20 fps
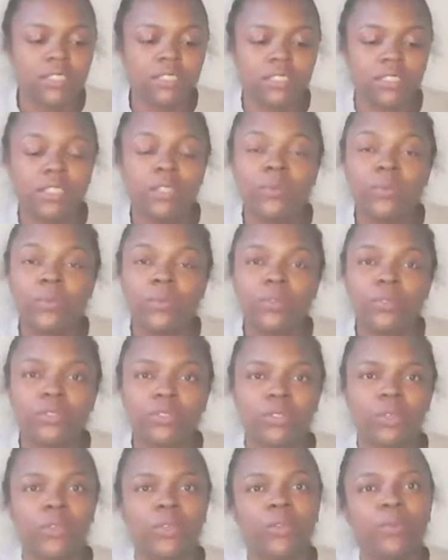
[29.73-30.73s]
sequel,
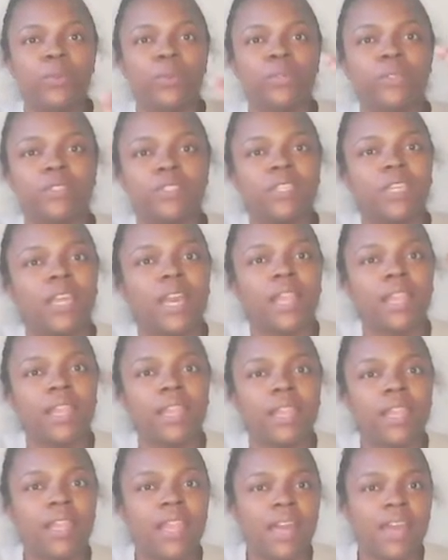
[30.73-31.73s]
so you will see a
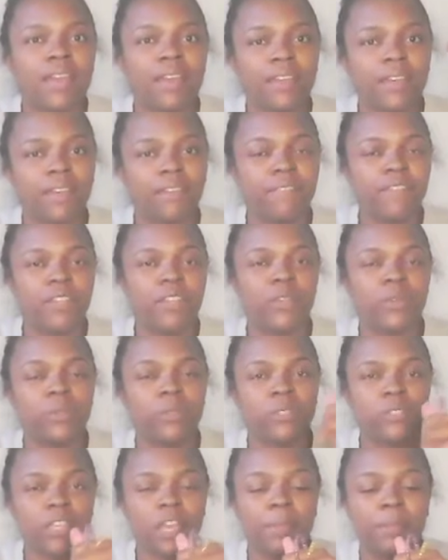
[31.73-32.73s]
lot of
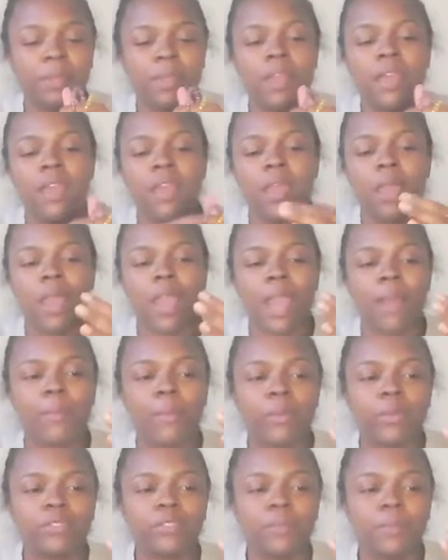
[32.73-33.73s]
videos coming.
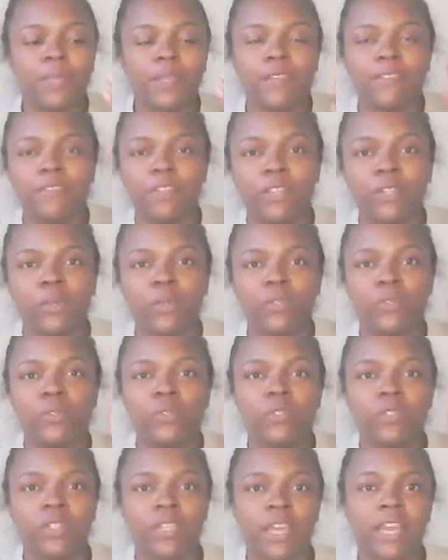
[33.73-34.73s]
I'm going to make a video
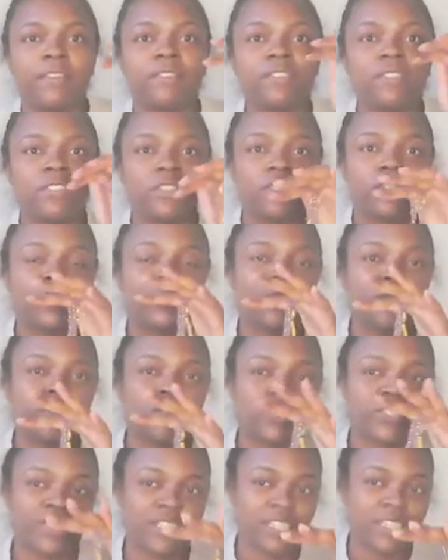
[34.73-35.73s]
using every single
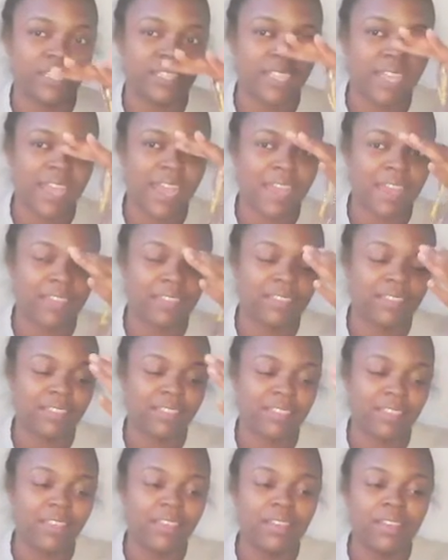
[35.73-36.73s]
strand that I can
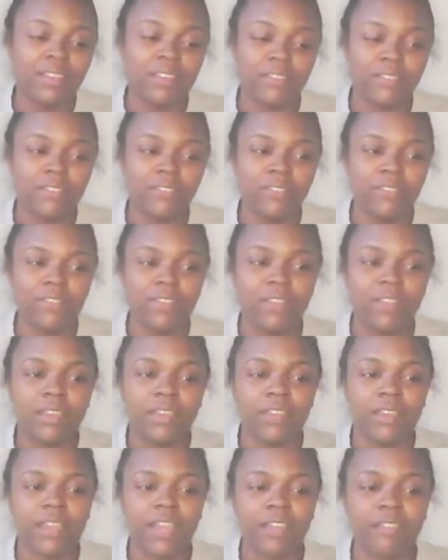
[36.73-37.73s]
think of,
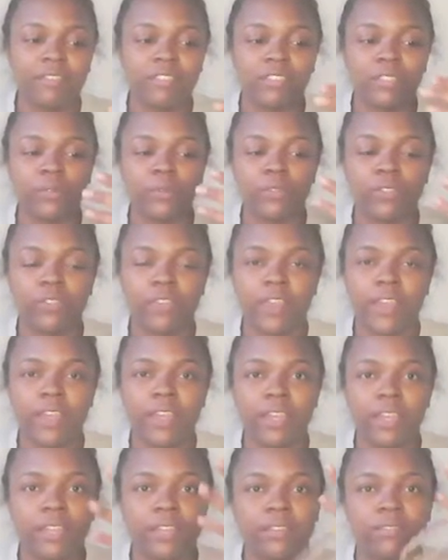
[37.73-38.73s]
every single
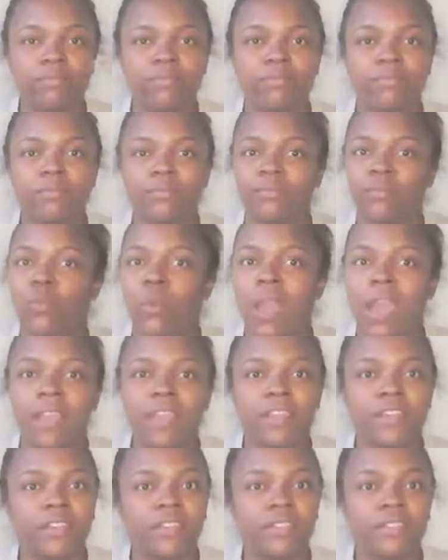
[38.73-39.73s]
thread,
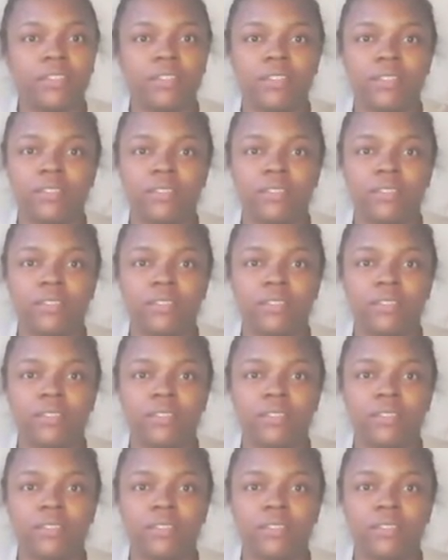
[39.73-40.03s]
wire,